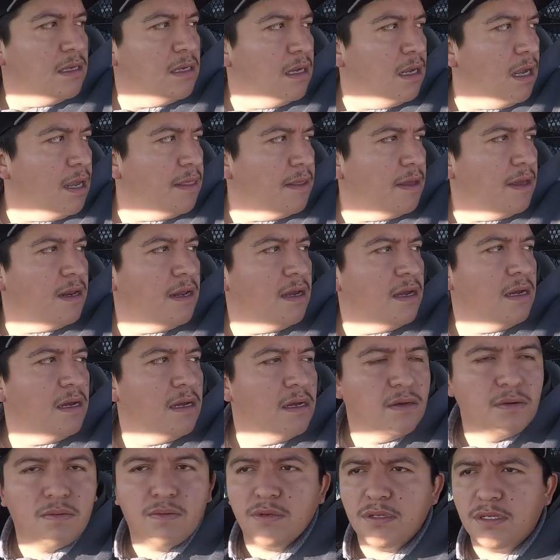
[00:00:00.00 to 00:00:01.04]
And then
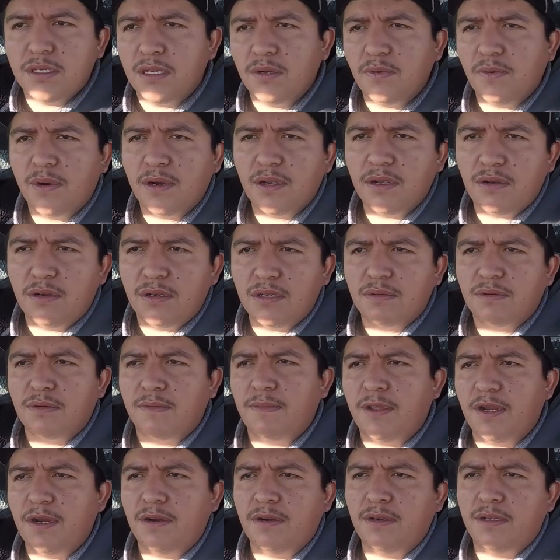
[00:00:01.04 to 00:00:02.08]
uh, we'll see where it goes
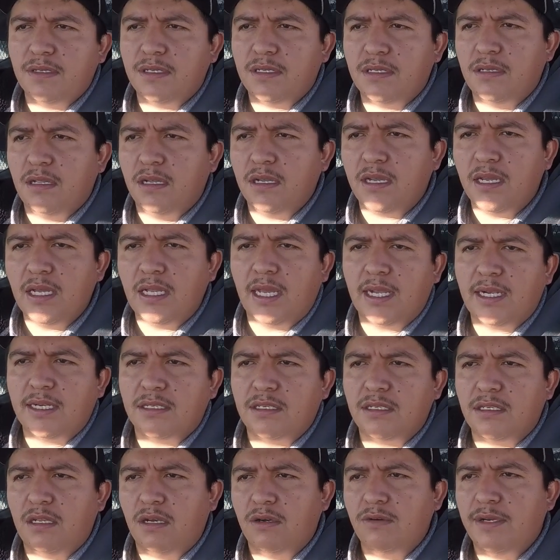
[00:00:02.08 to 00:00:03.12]
from there. It's looking like a
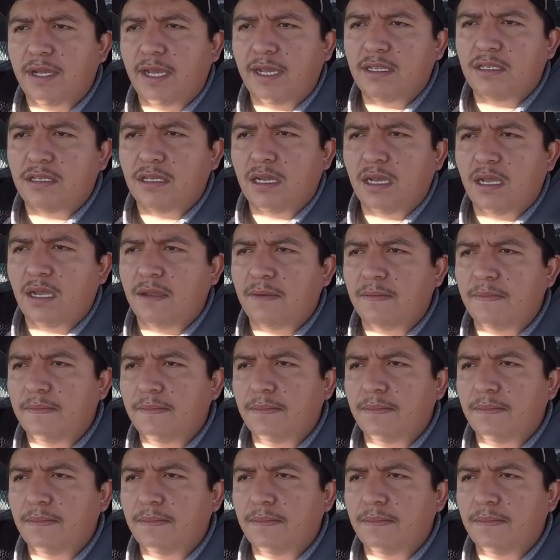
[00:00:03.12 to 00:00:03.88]
slow day today,